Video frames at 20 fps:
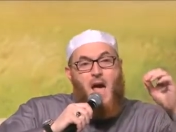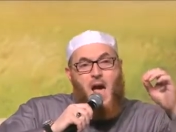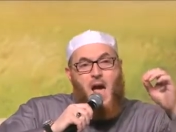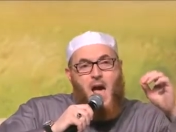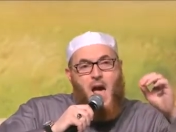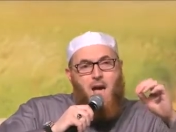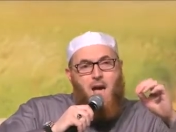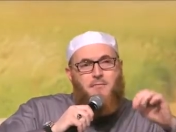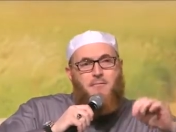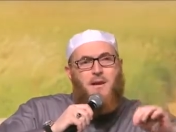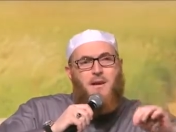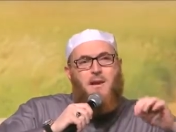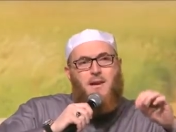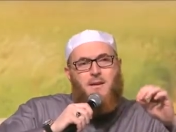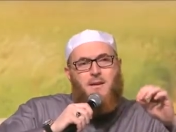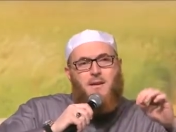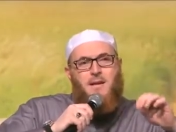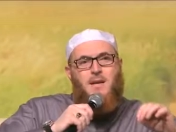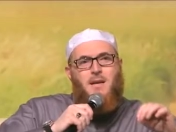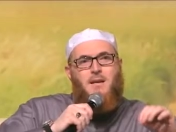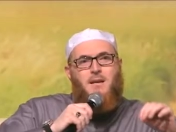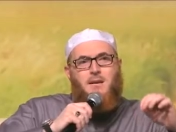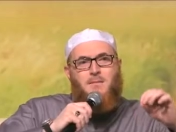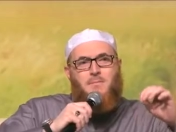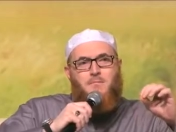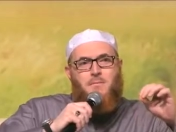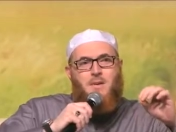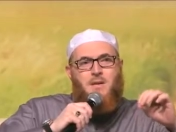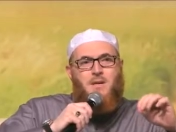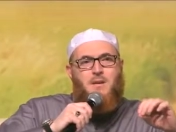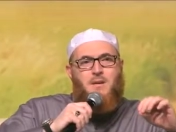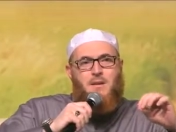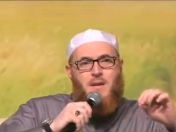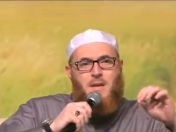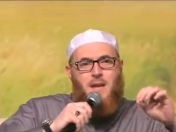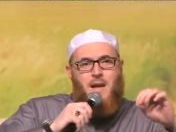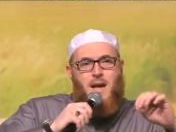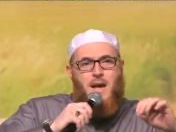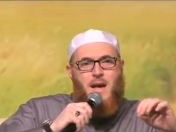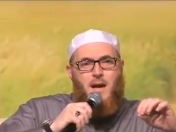have indeed committed
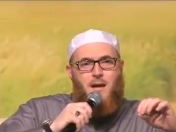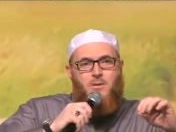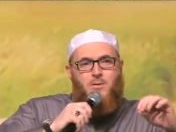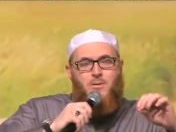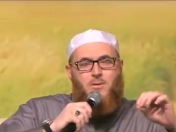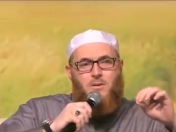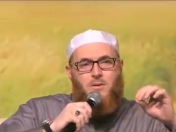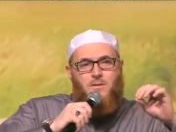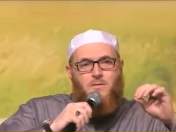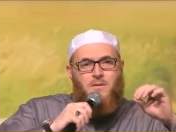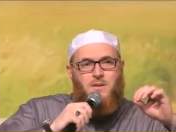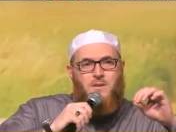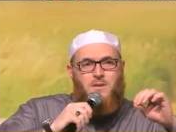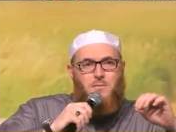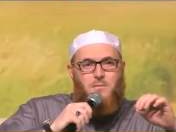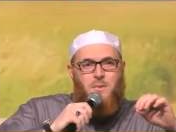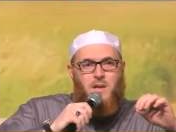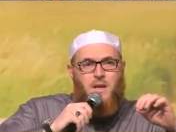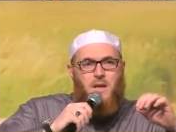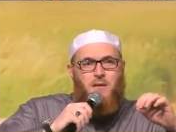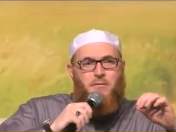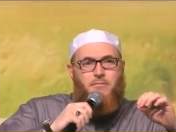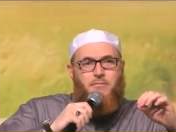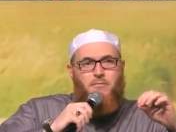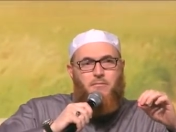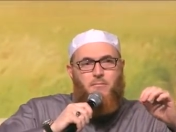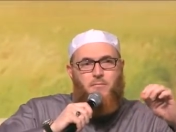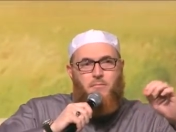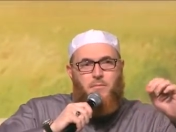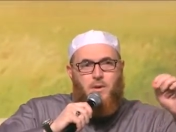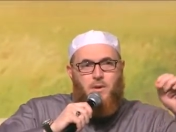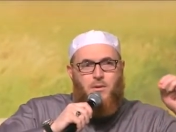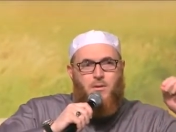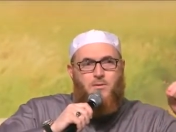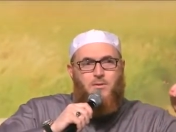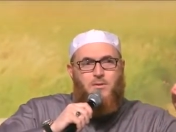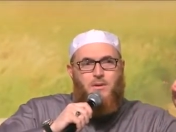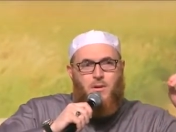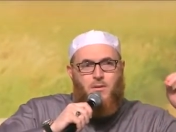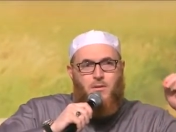an act of disbelief
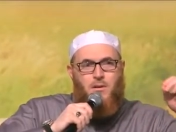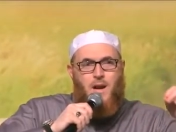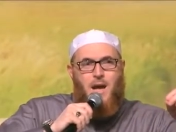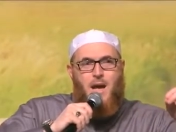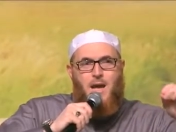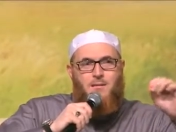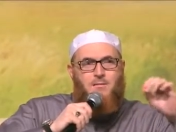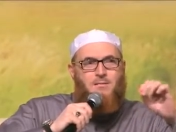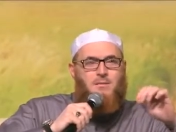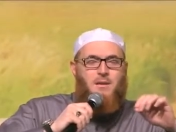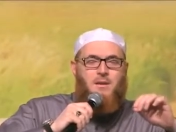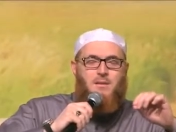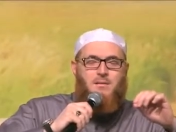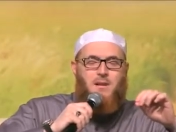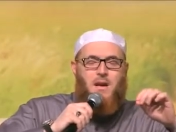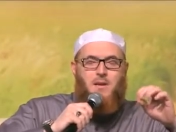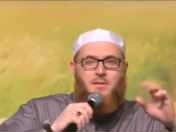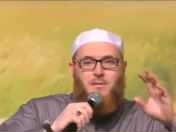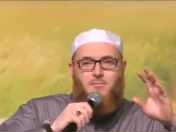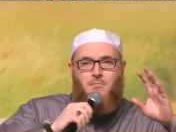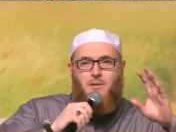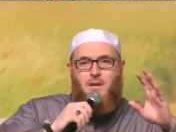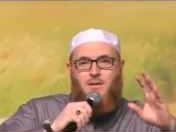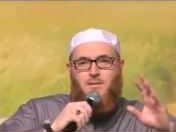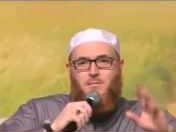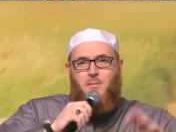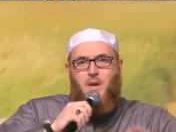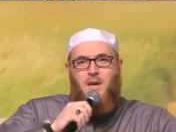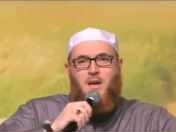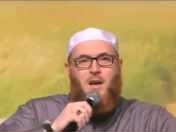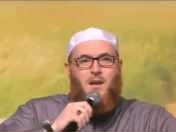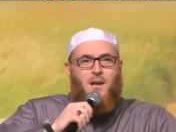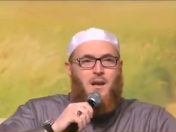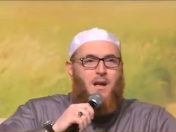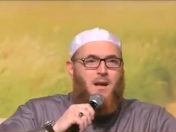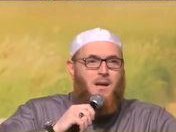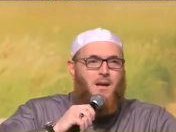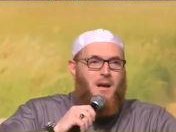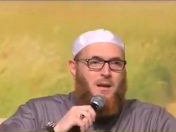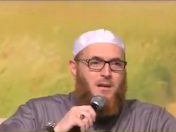because the Quran says otherwise. May
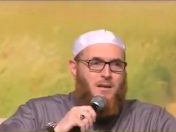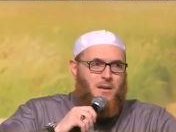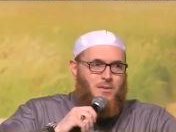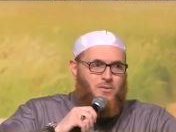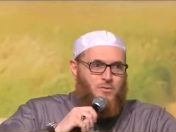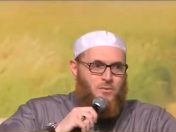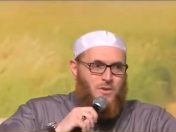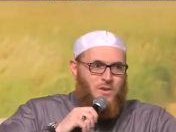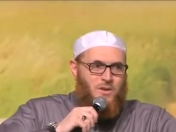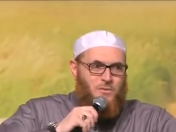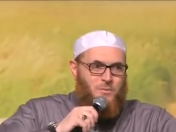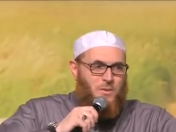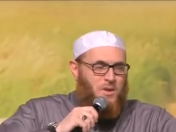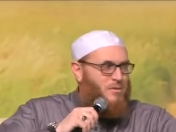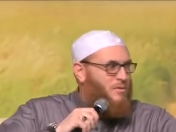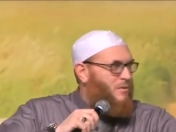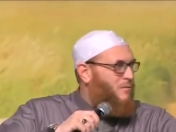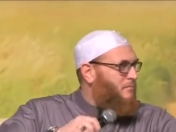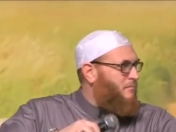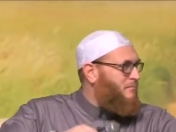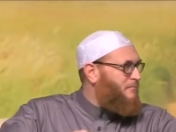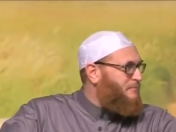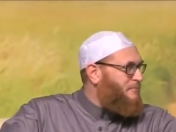Allah guide us to what is best.